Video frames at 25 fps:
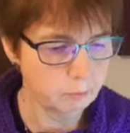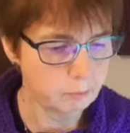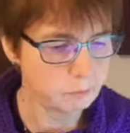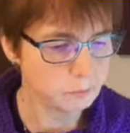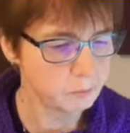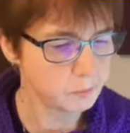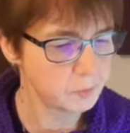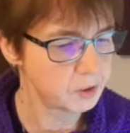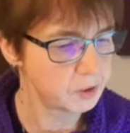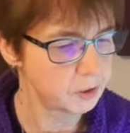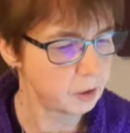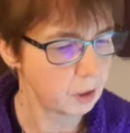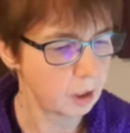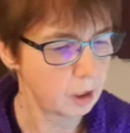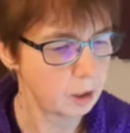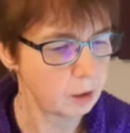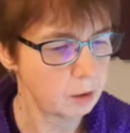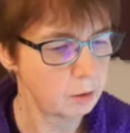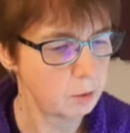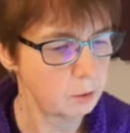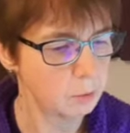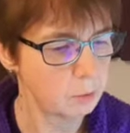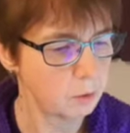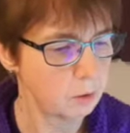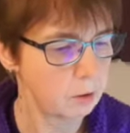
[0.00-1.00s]

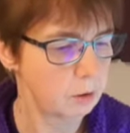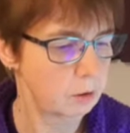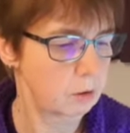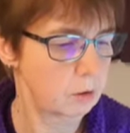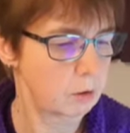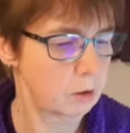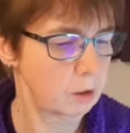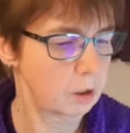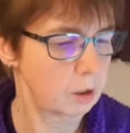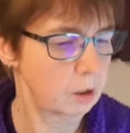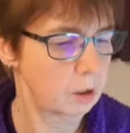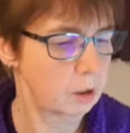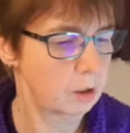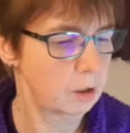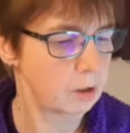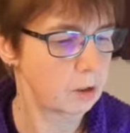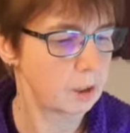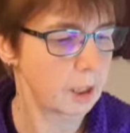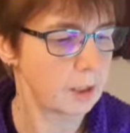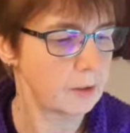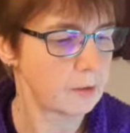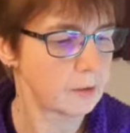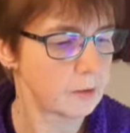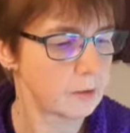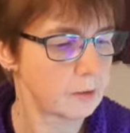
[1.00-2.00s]
So
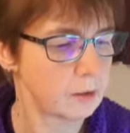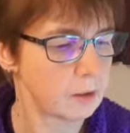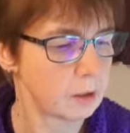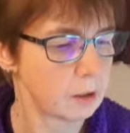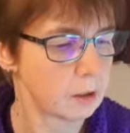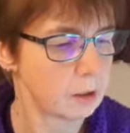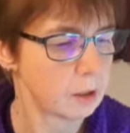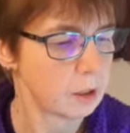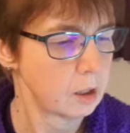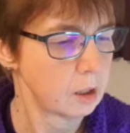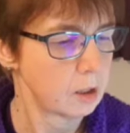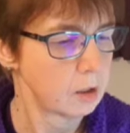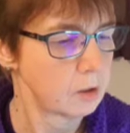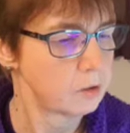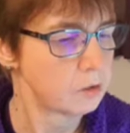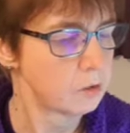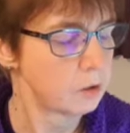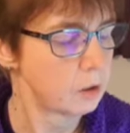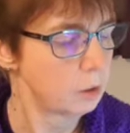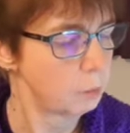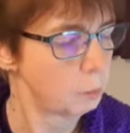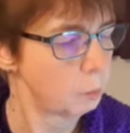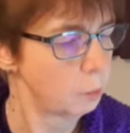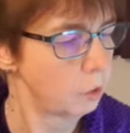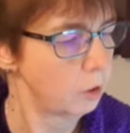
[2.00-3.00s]
yes, so
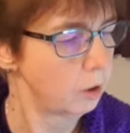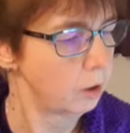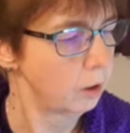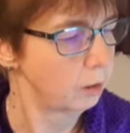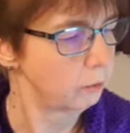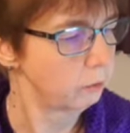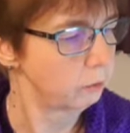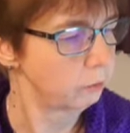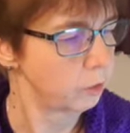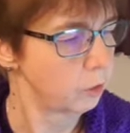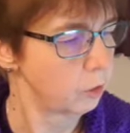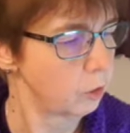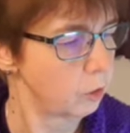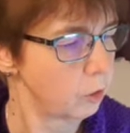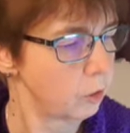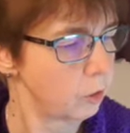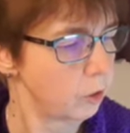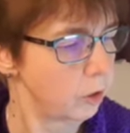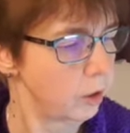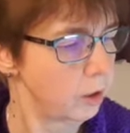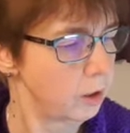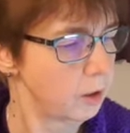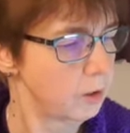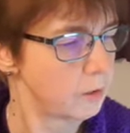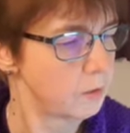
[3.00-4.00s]
the wool I've got
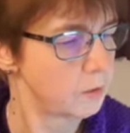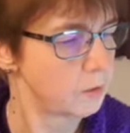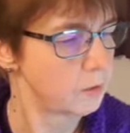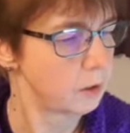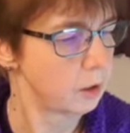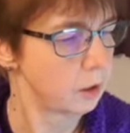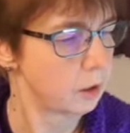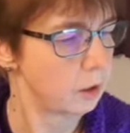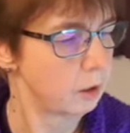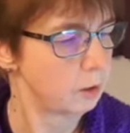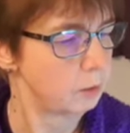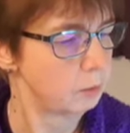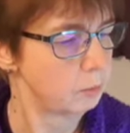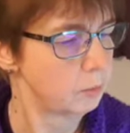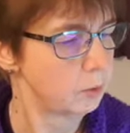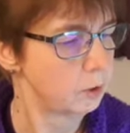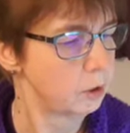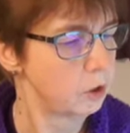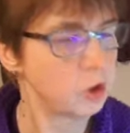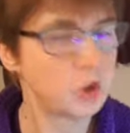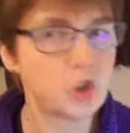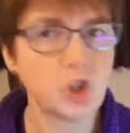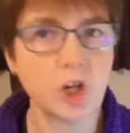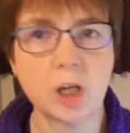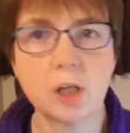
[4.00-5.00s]
is
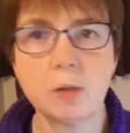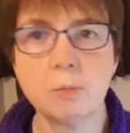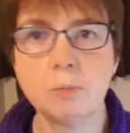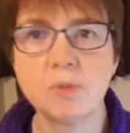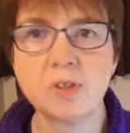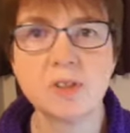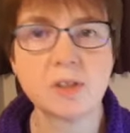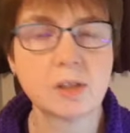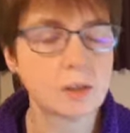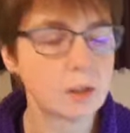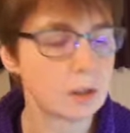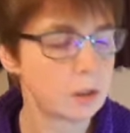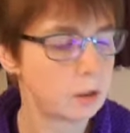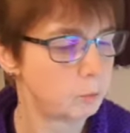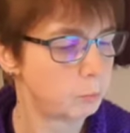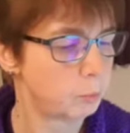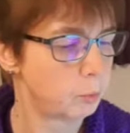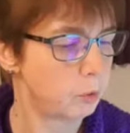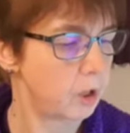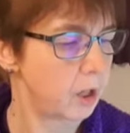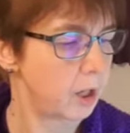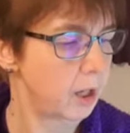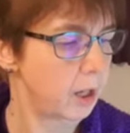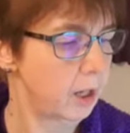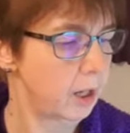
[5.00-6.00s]
a James C.
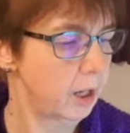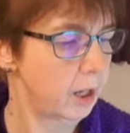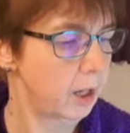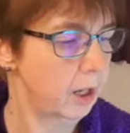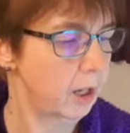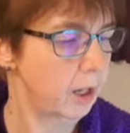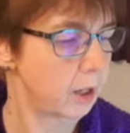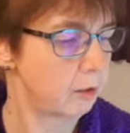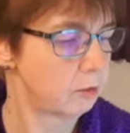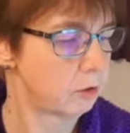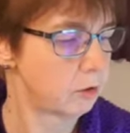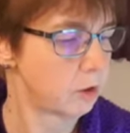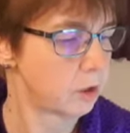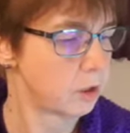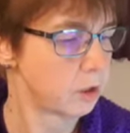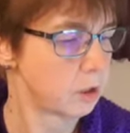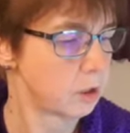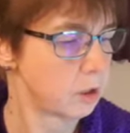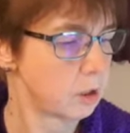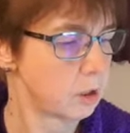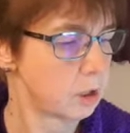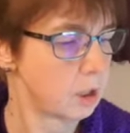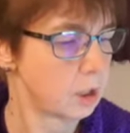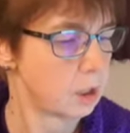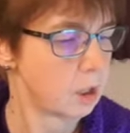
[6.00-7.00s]
Brett Aaron
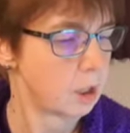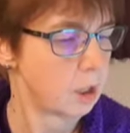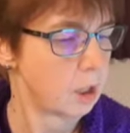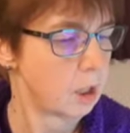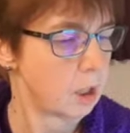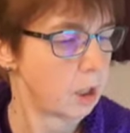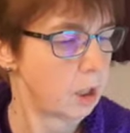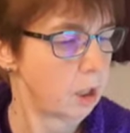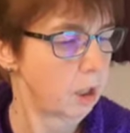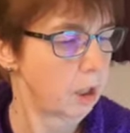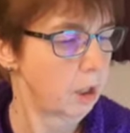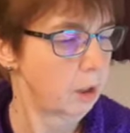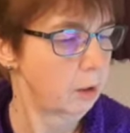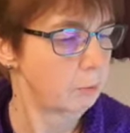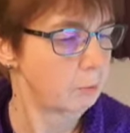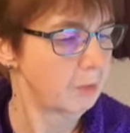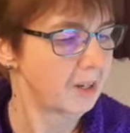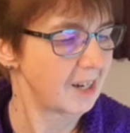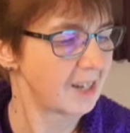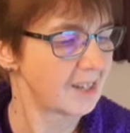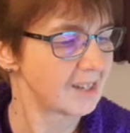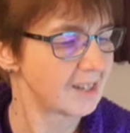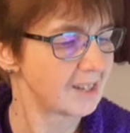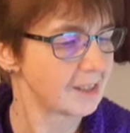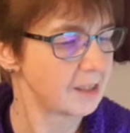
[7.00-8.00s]

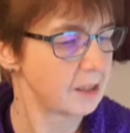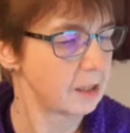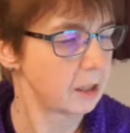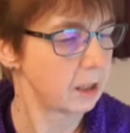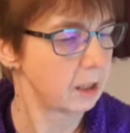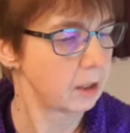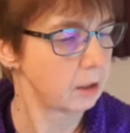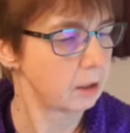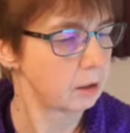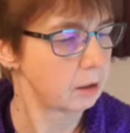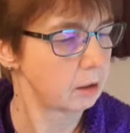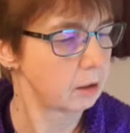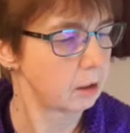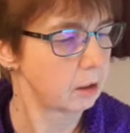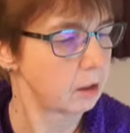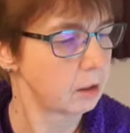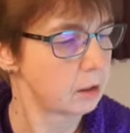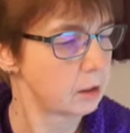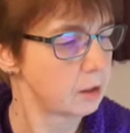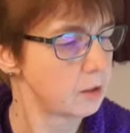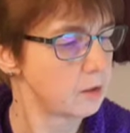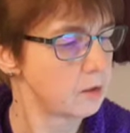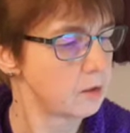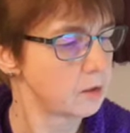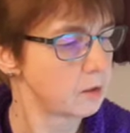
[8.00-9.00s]
Aztec, and
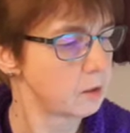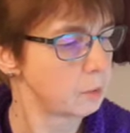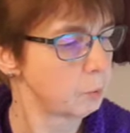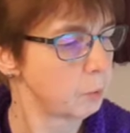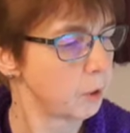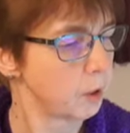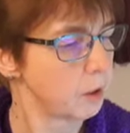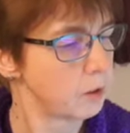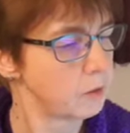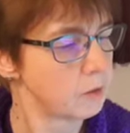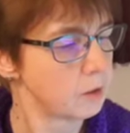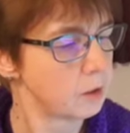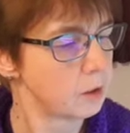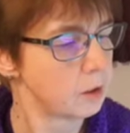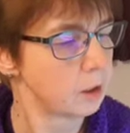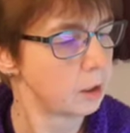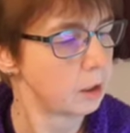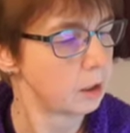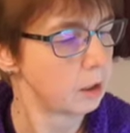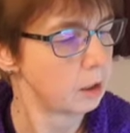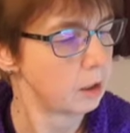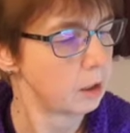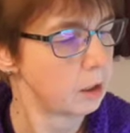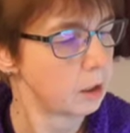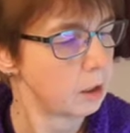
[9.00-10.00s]
it's
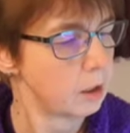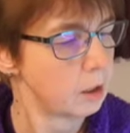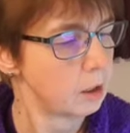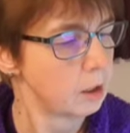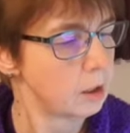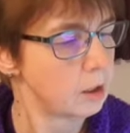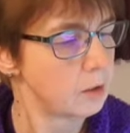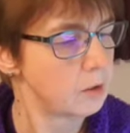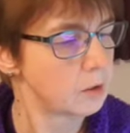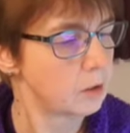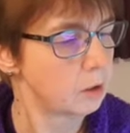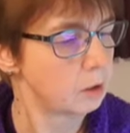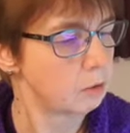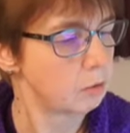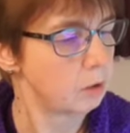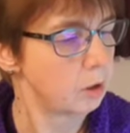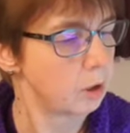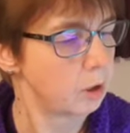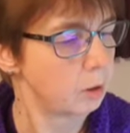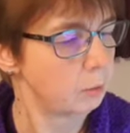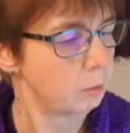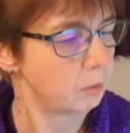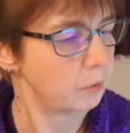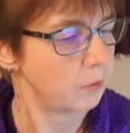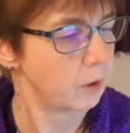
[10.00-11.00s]
supposedly, it's
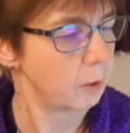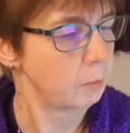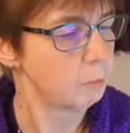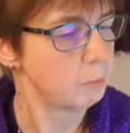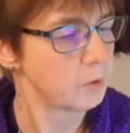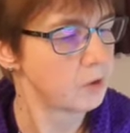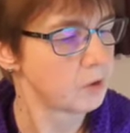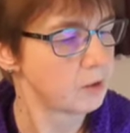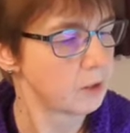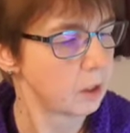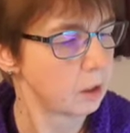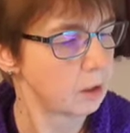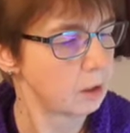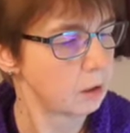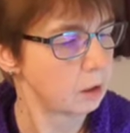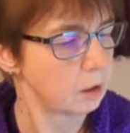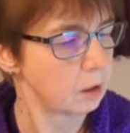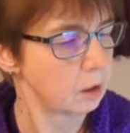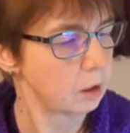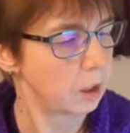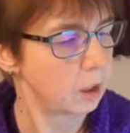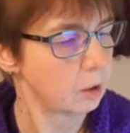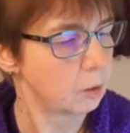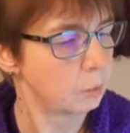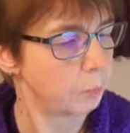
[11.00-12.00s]
acrylic with 10%
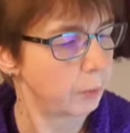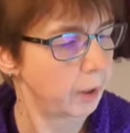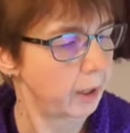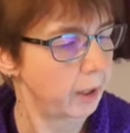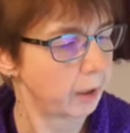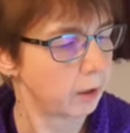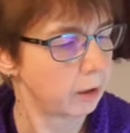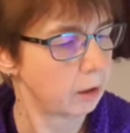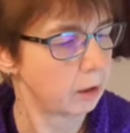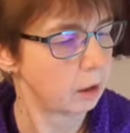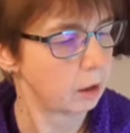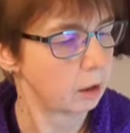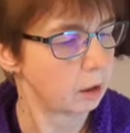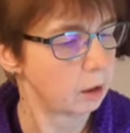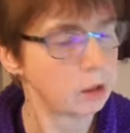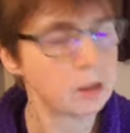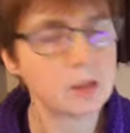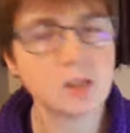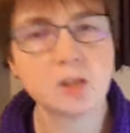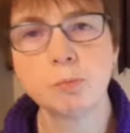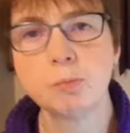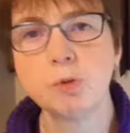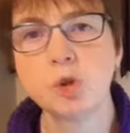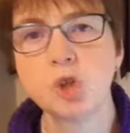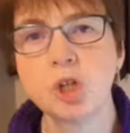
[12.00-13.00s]
alpaca, and
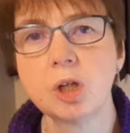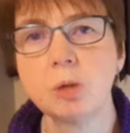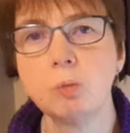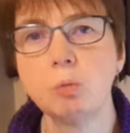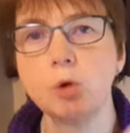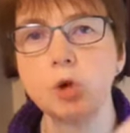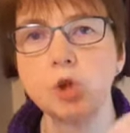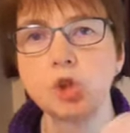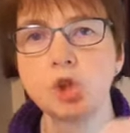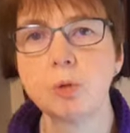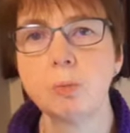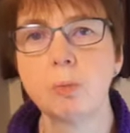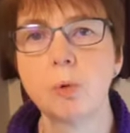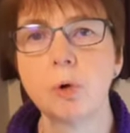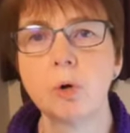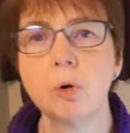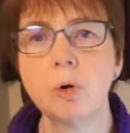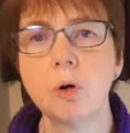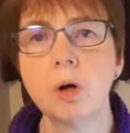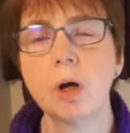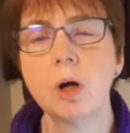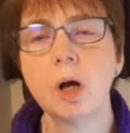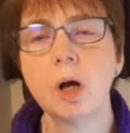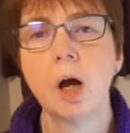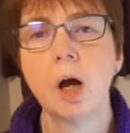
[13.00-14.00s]
it's machine washable,
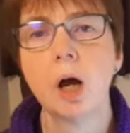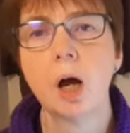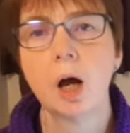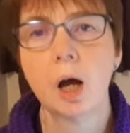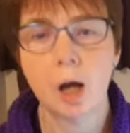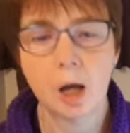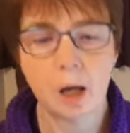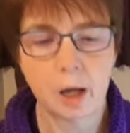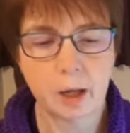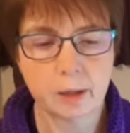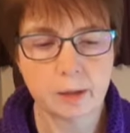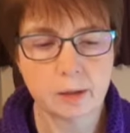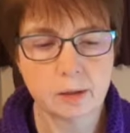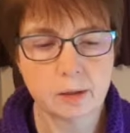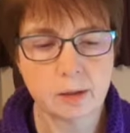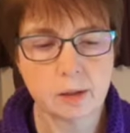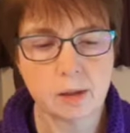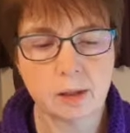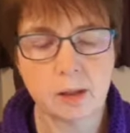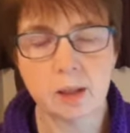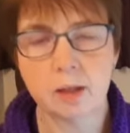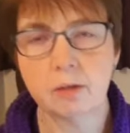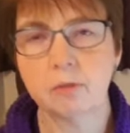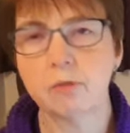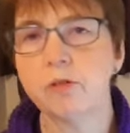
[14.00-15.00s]
and
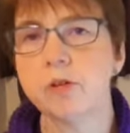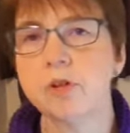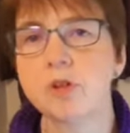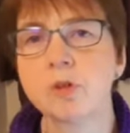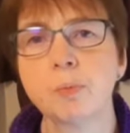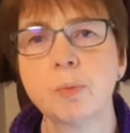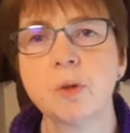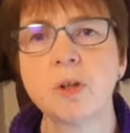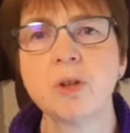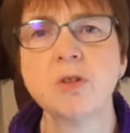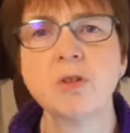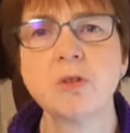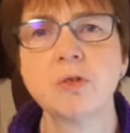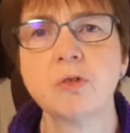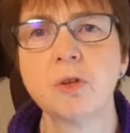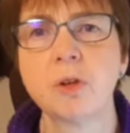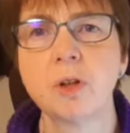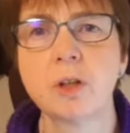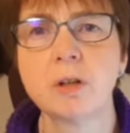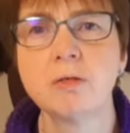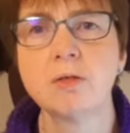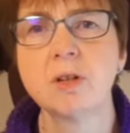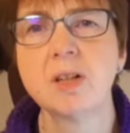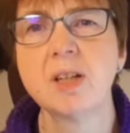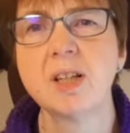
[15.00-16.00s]
it feels beautiful.
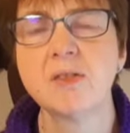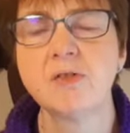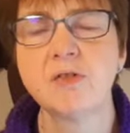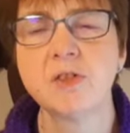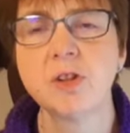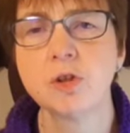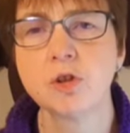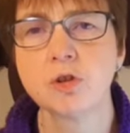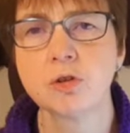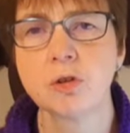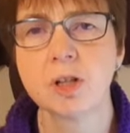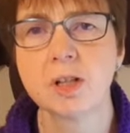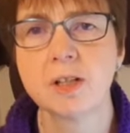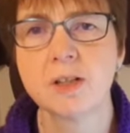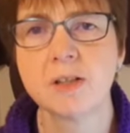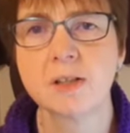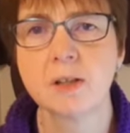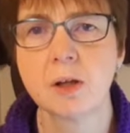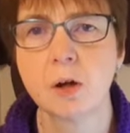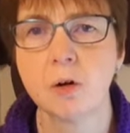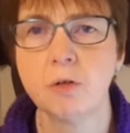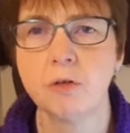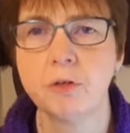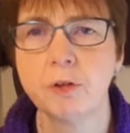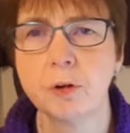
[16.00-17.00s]
It really feels really
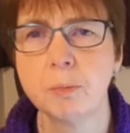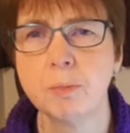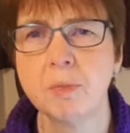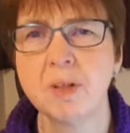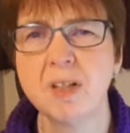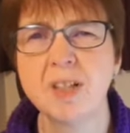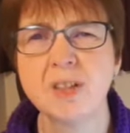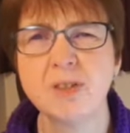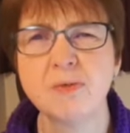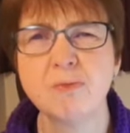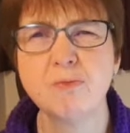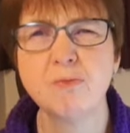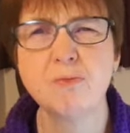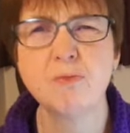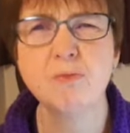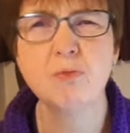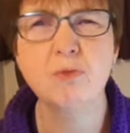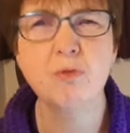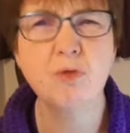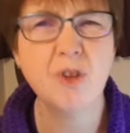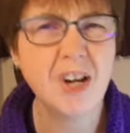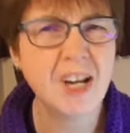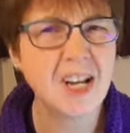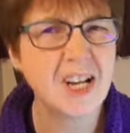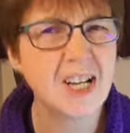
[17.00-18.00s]
soft, but it's
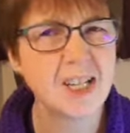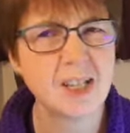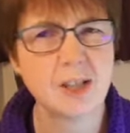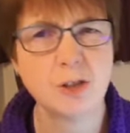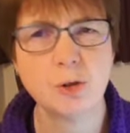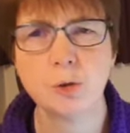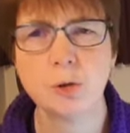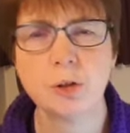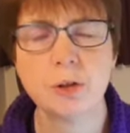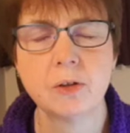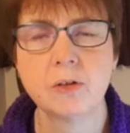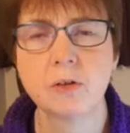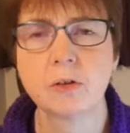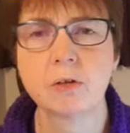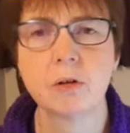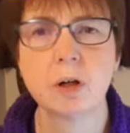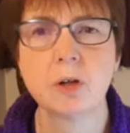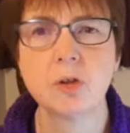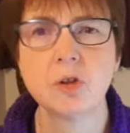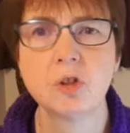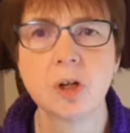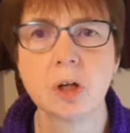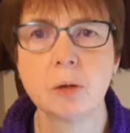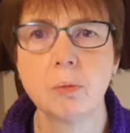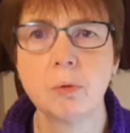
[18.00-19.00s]
really annoying to
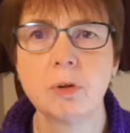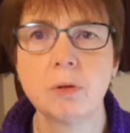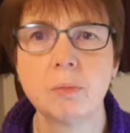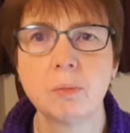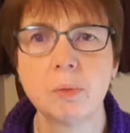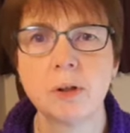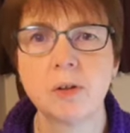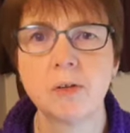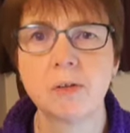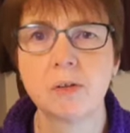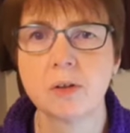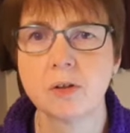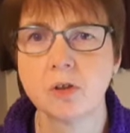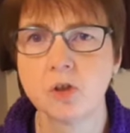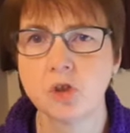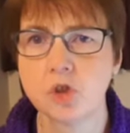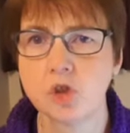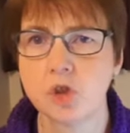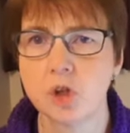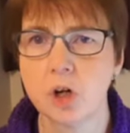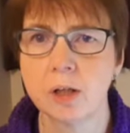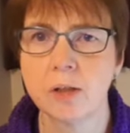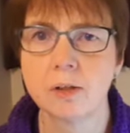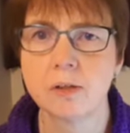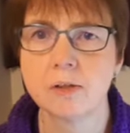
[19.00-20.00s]
crochet with because it
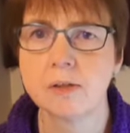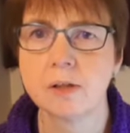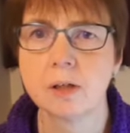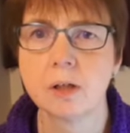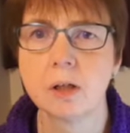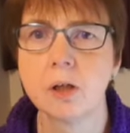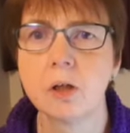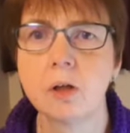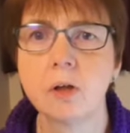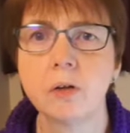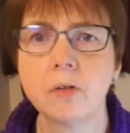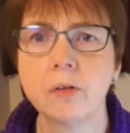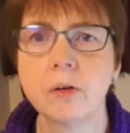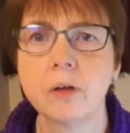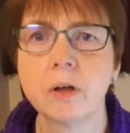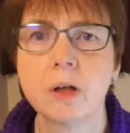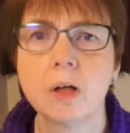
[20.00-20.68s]
strands a lot.